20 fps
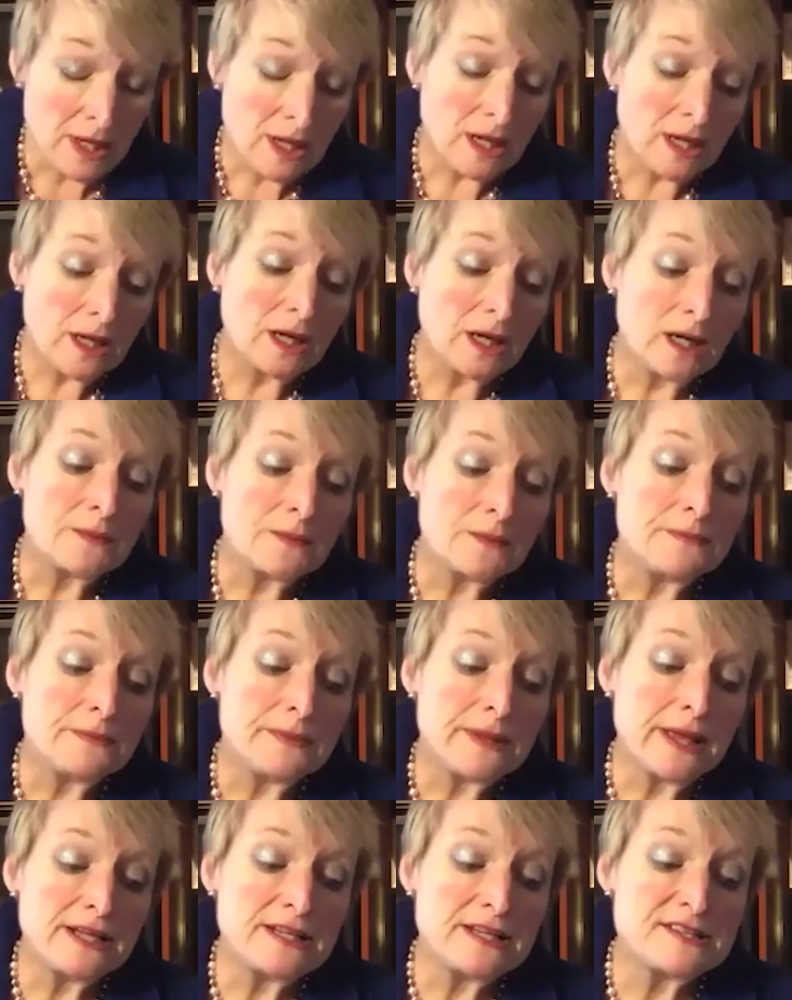Um,
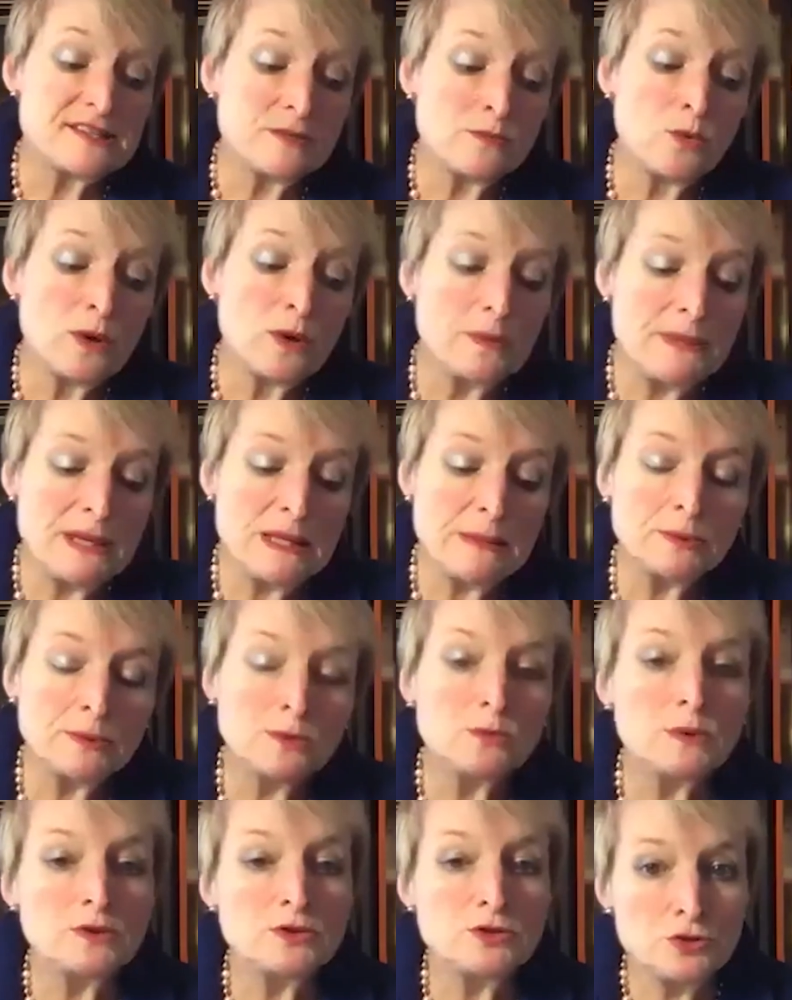and he said, what people
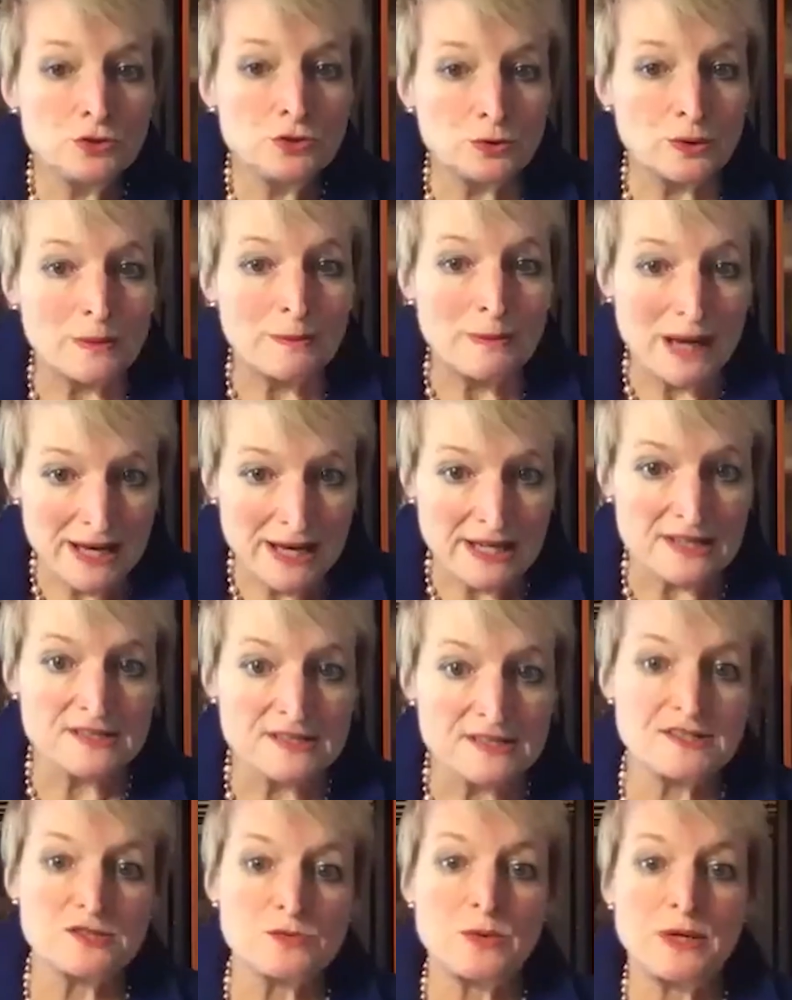will do, a
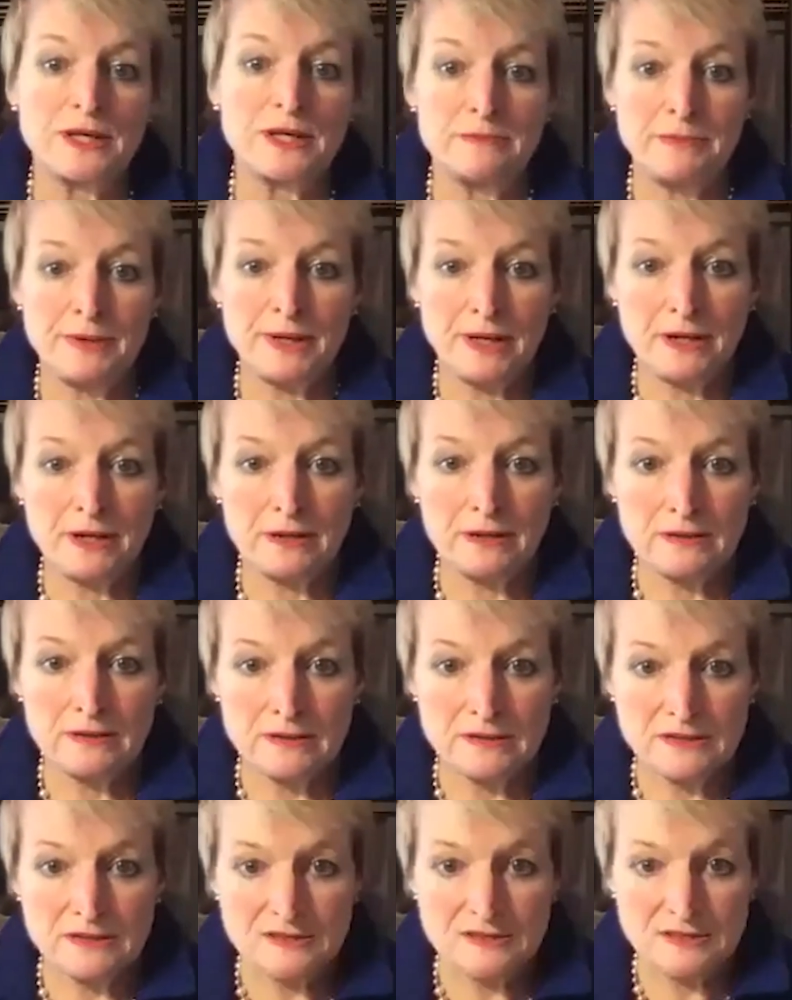bias, is we compare
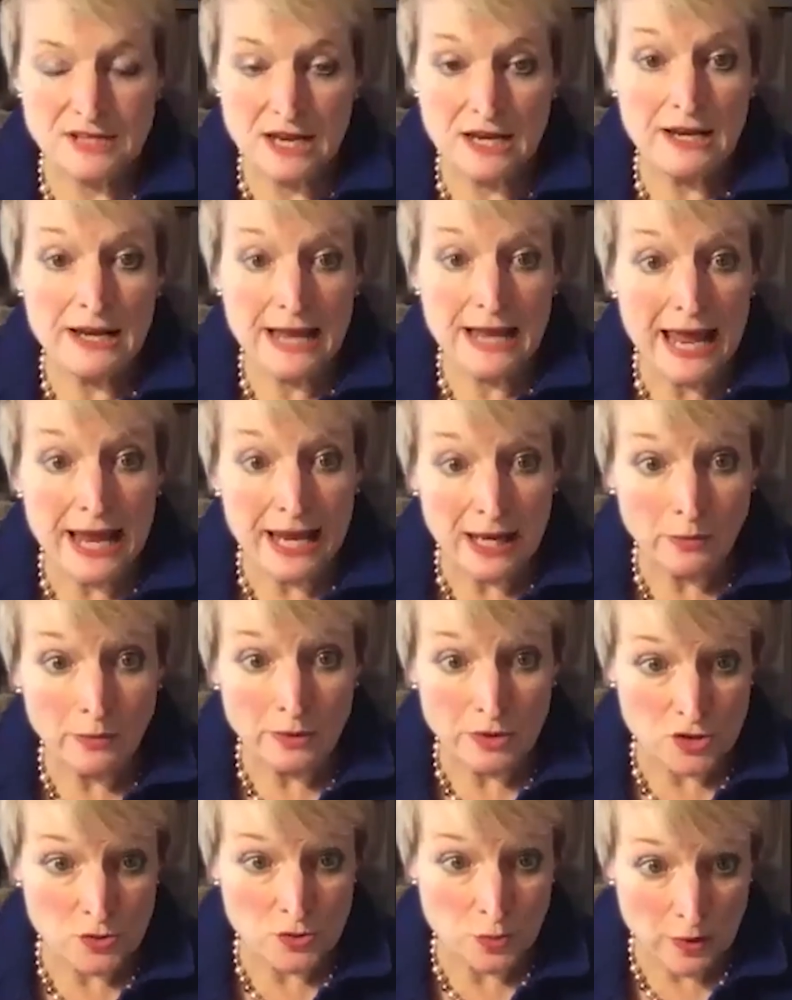state A,
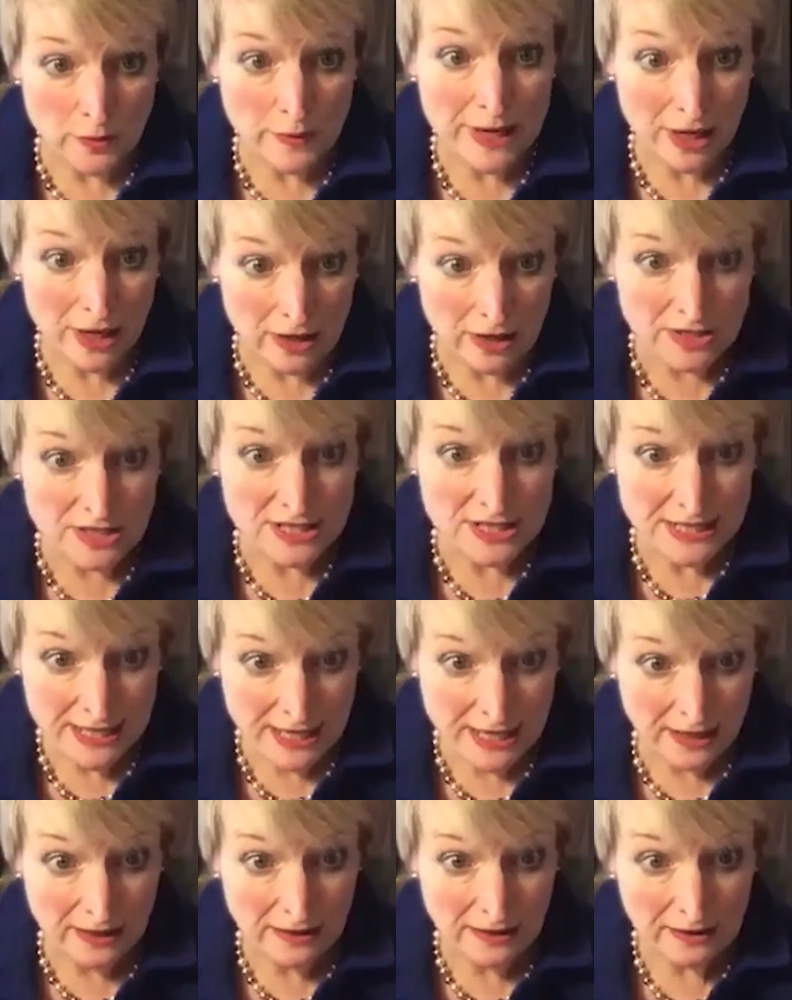which is where we are
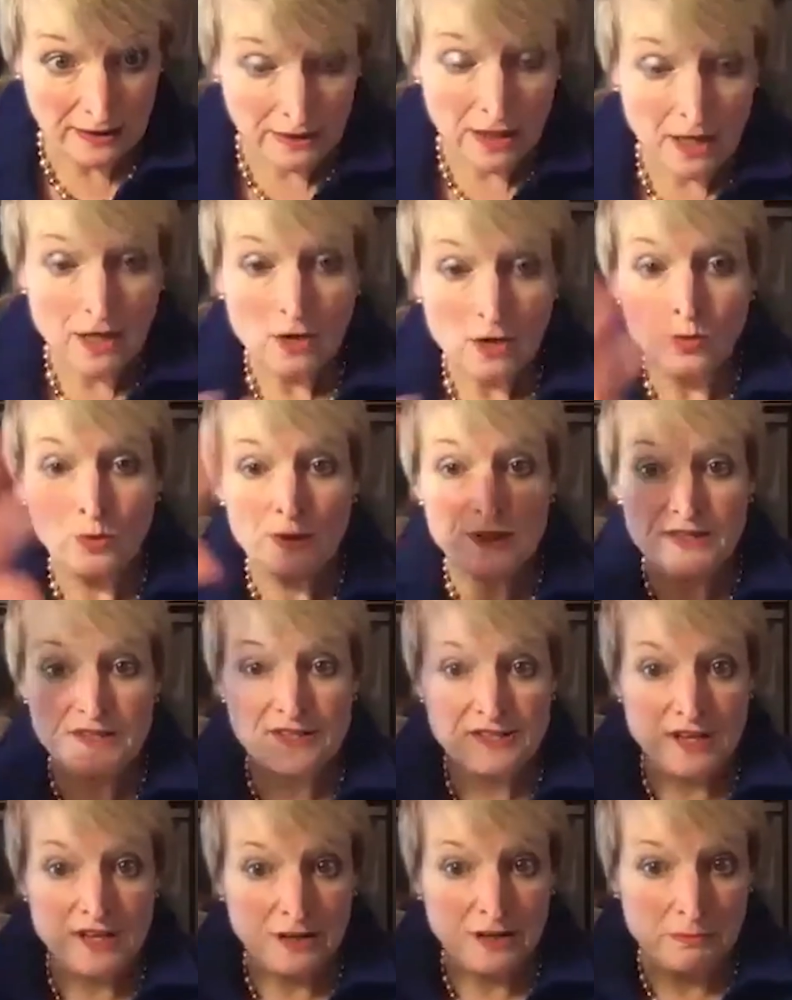today, with
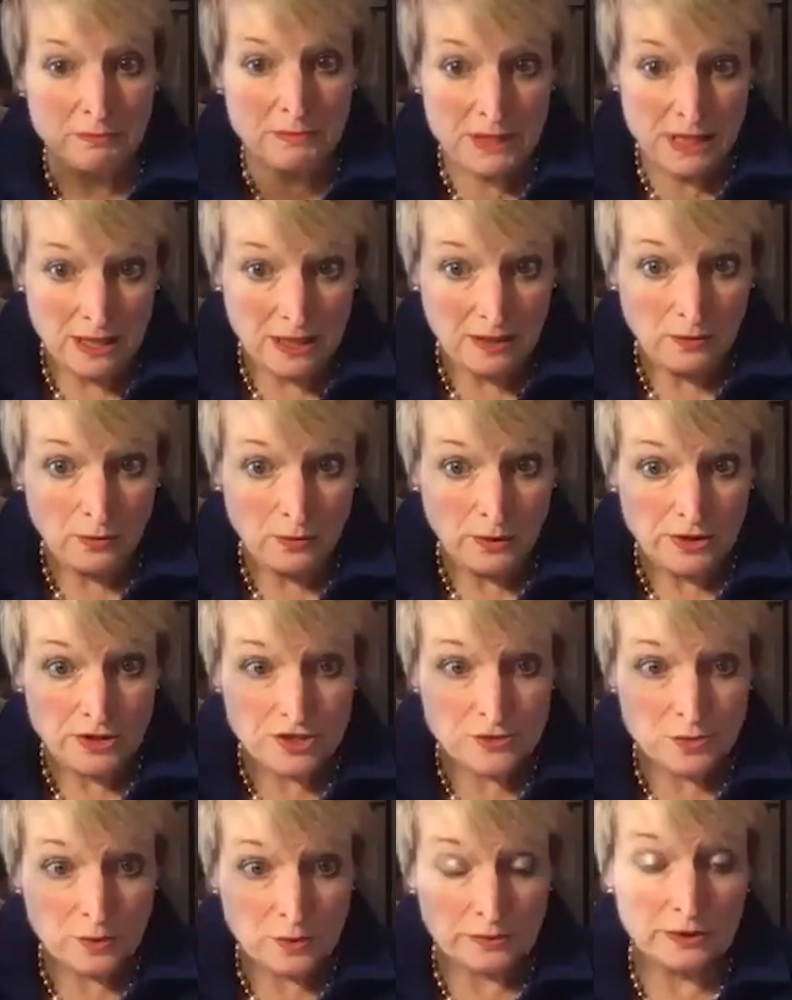state B, which
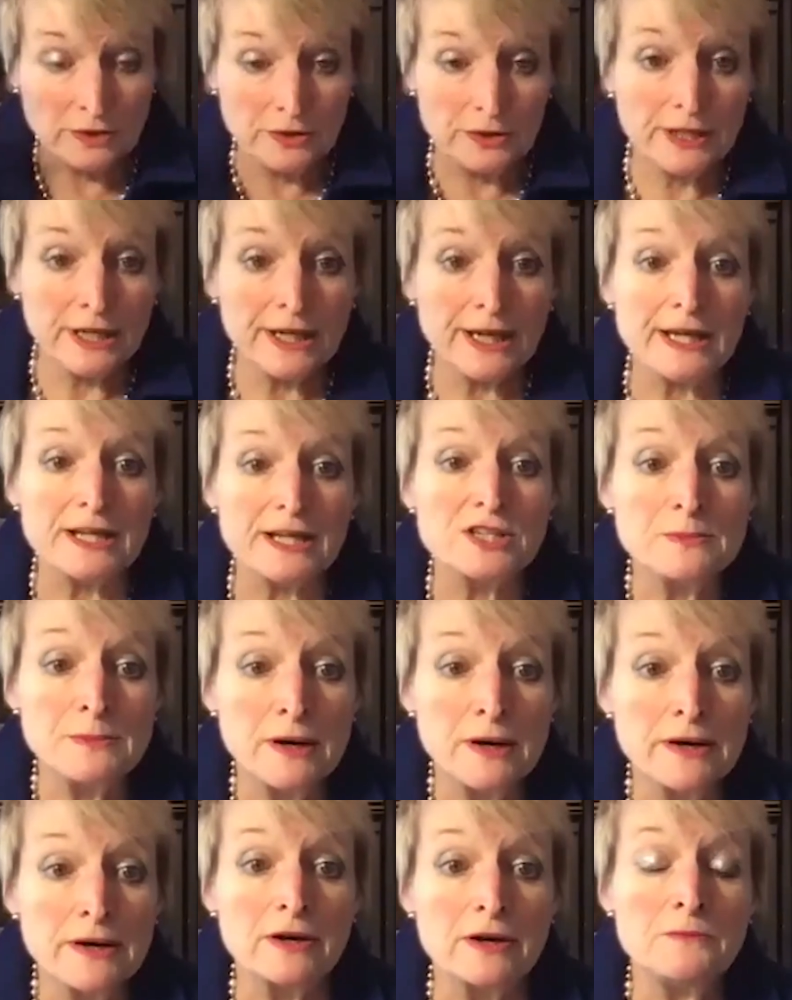is what we're looking at
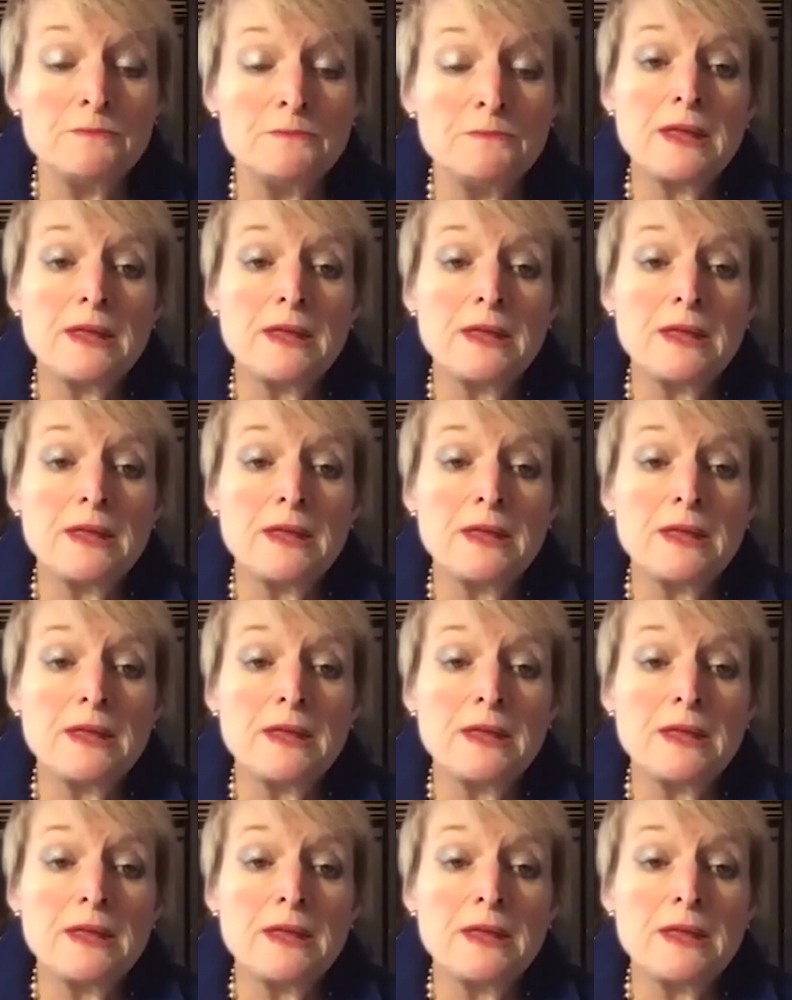tomorrow.